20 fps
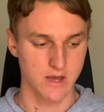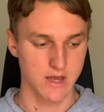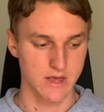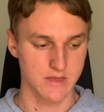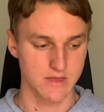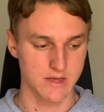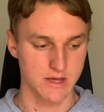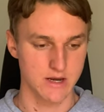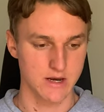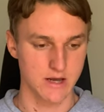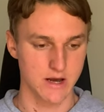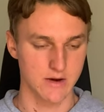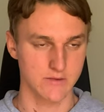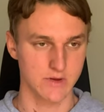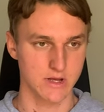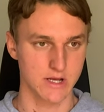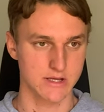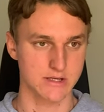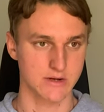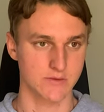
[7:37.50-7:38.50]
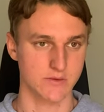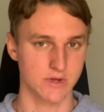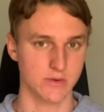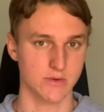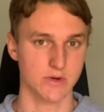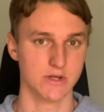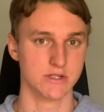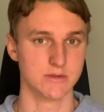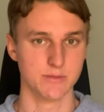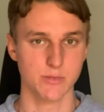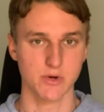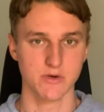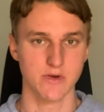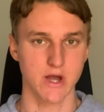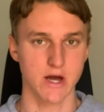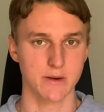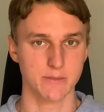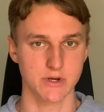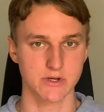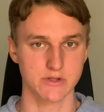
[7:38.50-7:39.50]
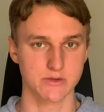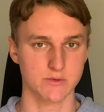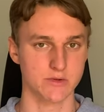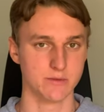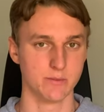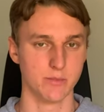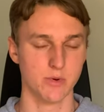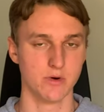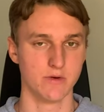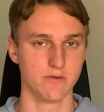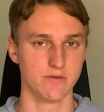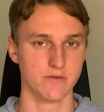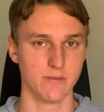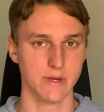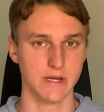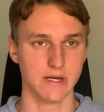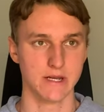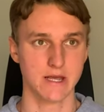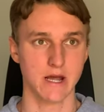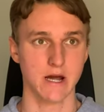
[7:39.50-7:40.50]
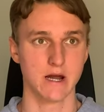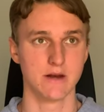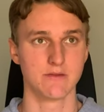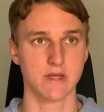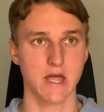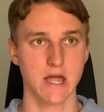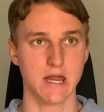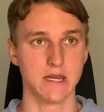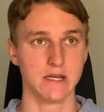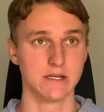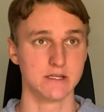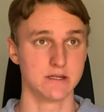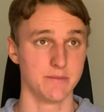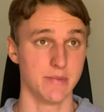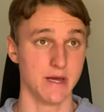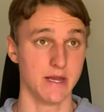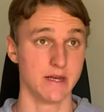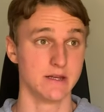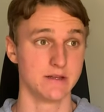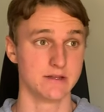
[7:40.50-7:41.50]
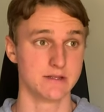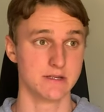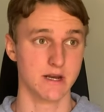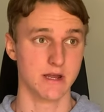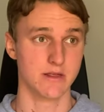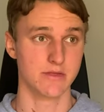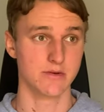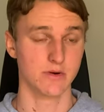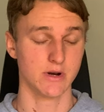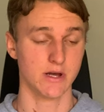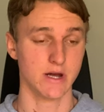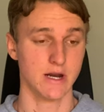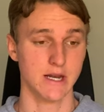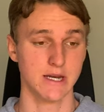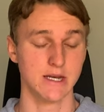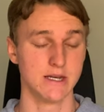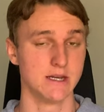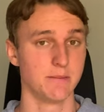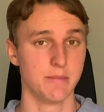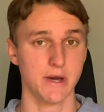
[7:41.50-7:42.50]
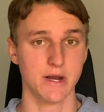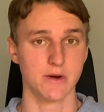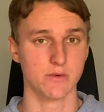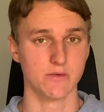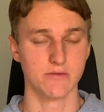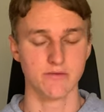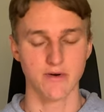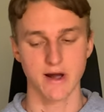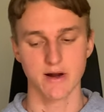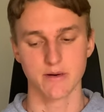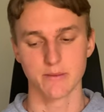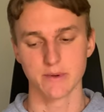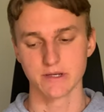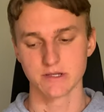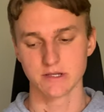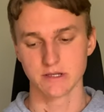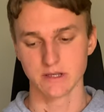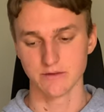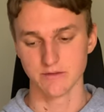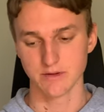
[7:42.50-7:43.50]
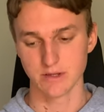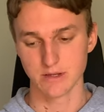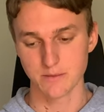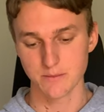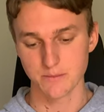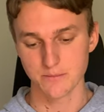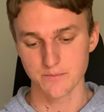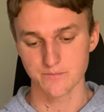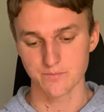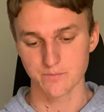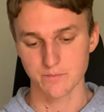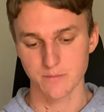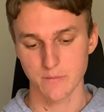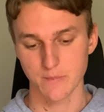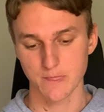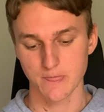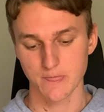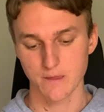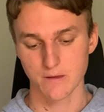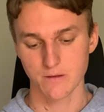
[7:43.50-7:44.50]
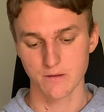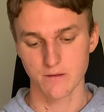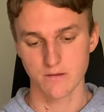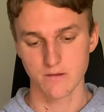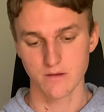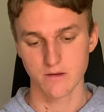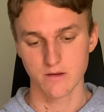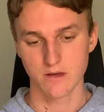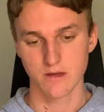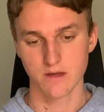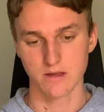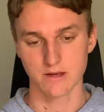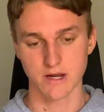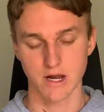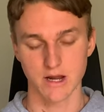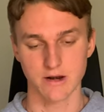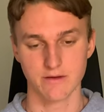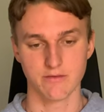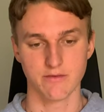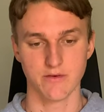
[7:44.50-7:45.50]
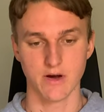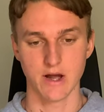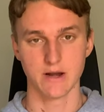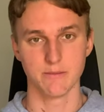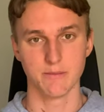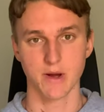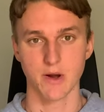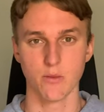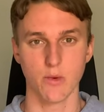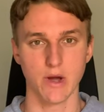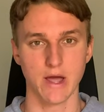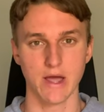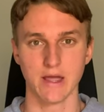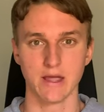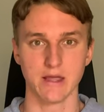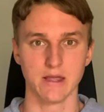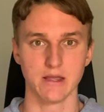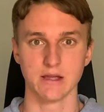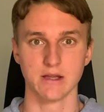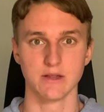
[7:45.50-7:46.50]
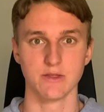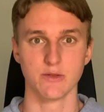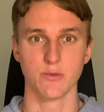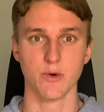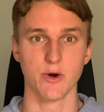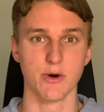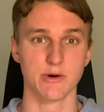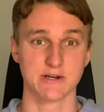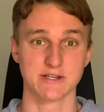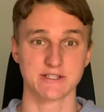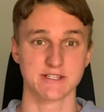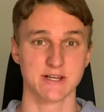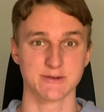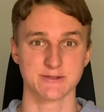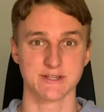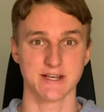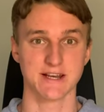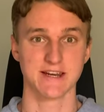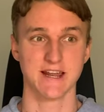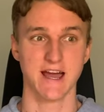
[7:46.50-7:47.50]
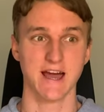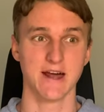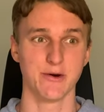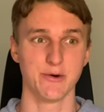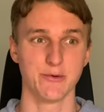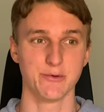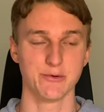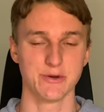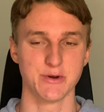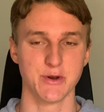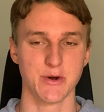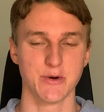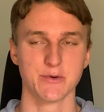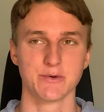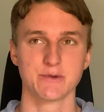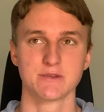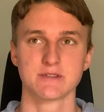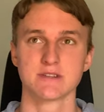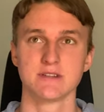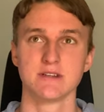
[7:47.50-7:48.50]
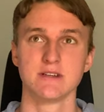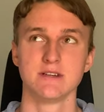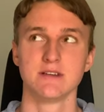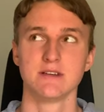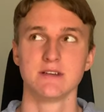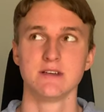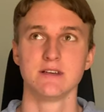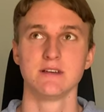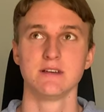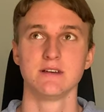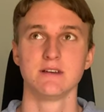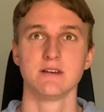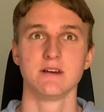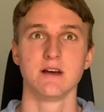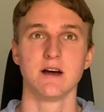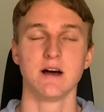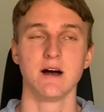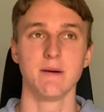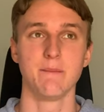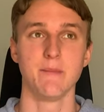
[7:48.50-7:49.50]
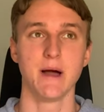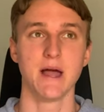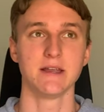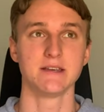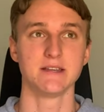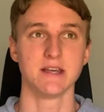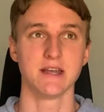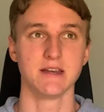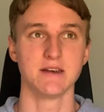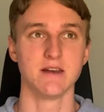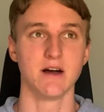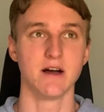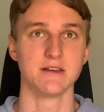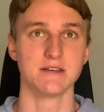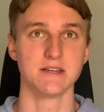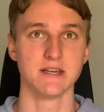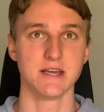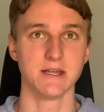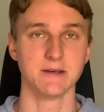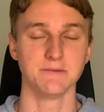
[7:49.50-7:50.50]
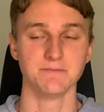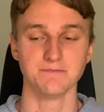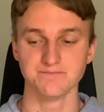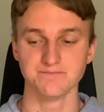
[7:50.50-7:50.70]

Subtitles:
And then I realized I really wanted to move out because it was important for me to kind of gain independence, and I thought I needed a better environment to live in and kind of find my way in the world, because I was like an adult, you know, I was 18, 19.